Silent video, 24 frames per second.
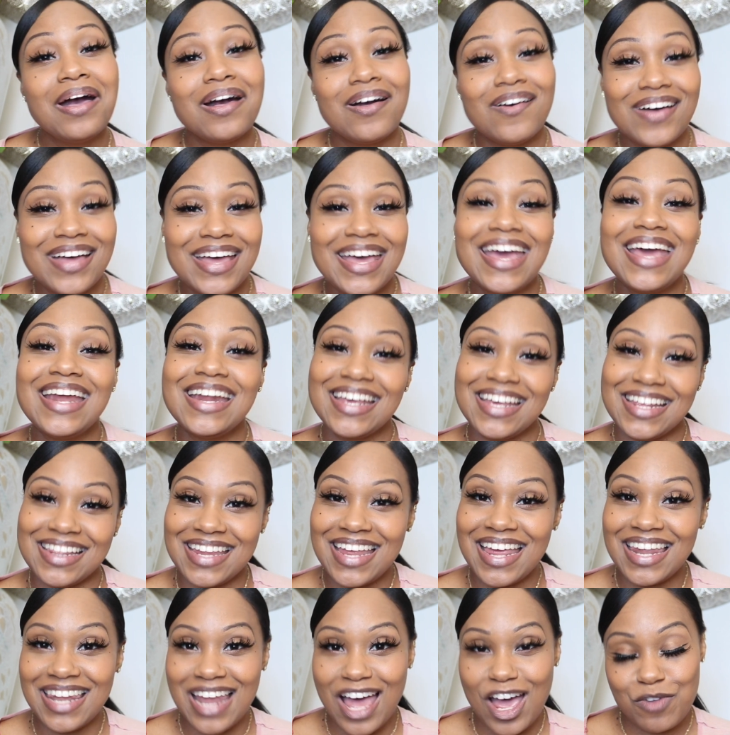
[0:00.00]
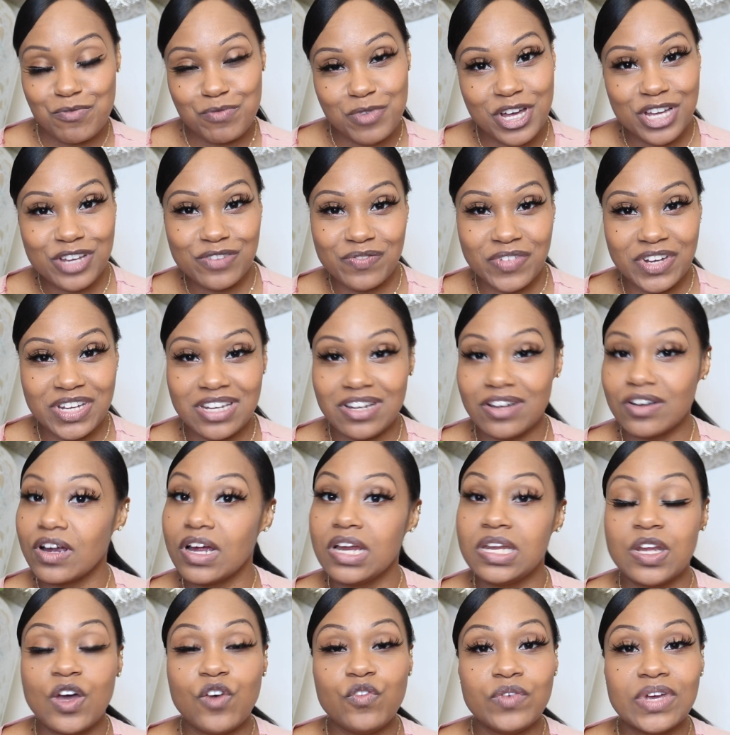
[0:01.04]
Go ahead and hit that like button for your girl.
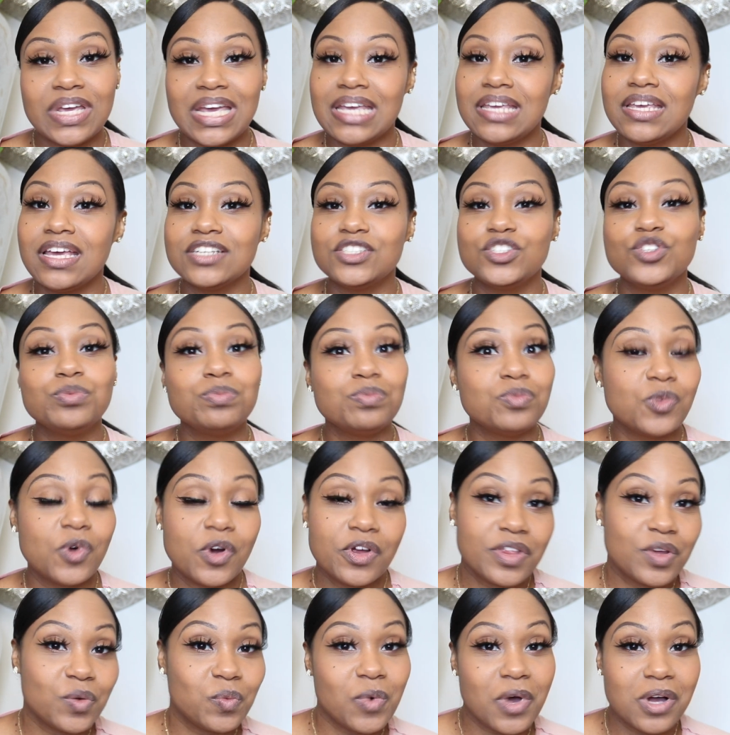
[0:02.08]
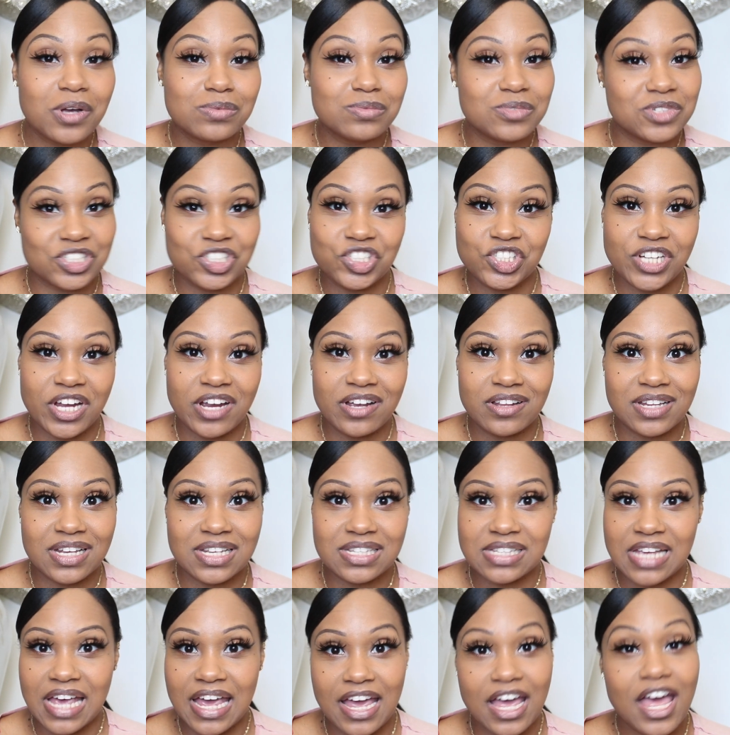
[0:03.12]
And don't forget, yes, you're more than welcome to share
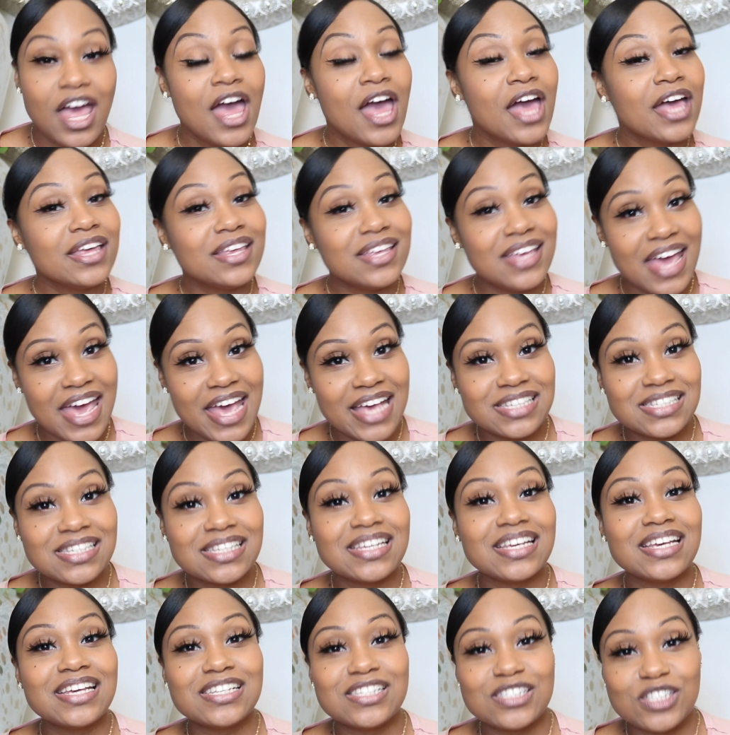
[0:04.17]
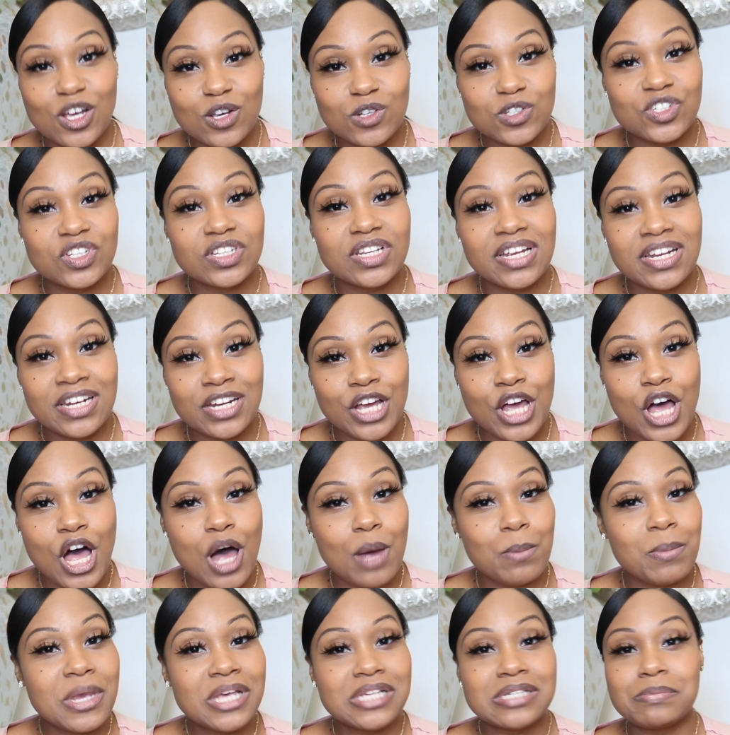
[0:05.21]
this. And yes, get social in the
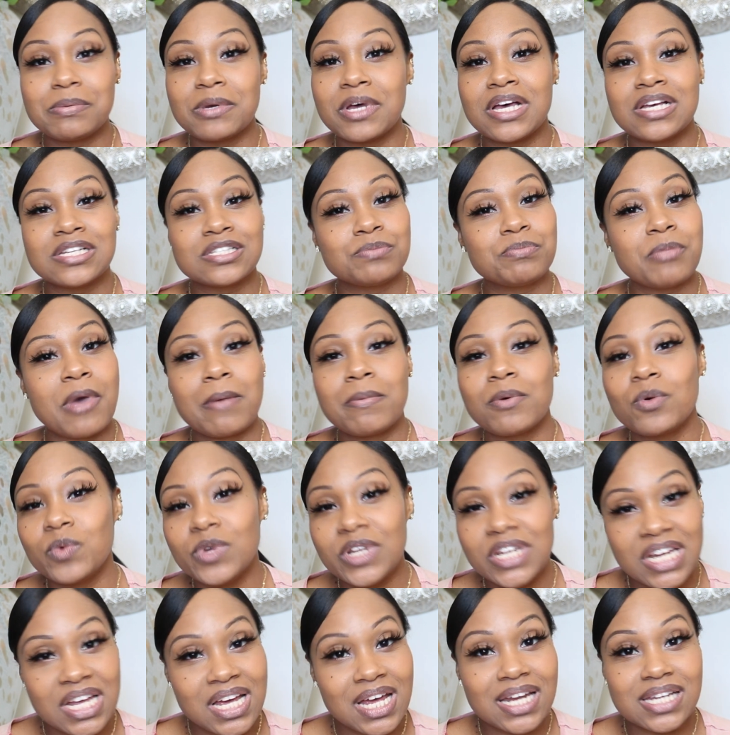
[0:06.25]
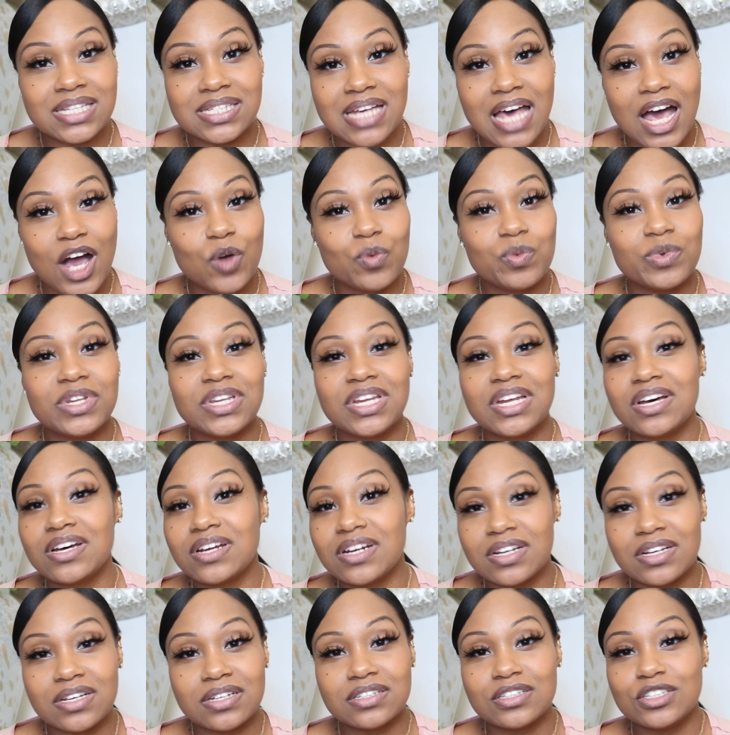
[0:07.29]
comments because, baby, we love to talk. We
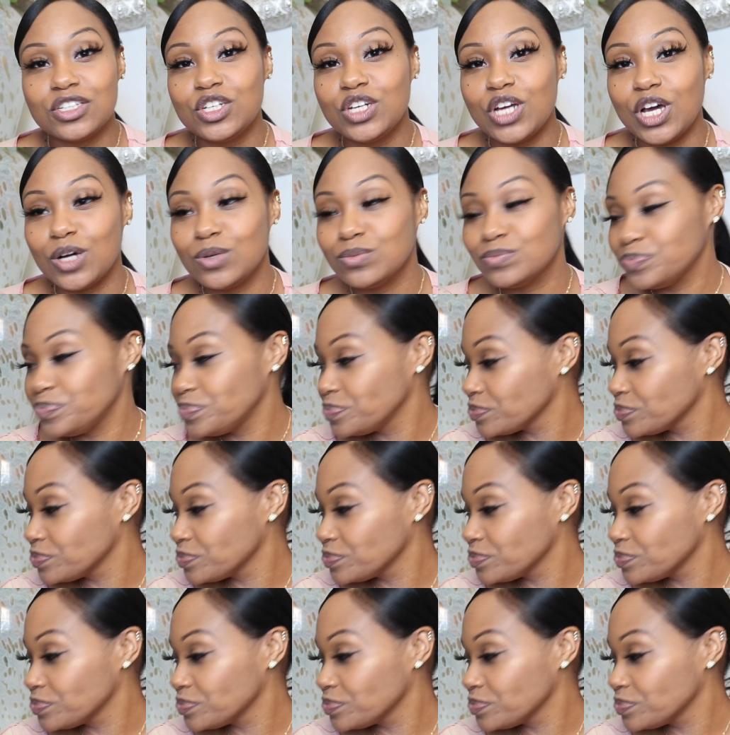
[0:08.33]
love to,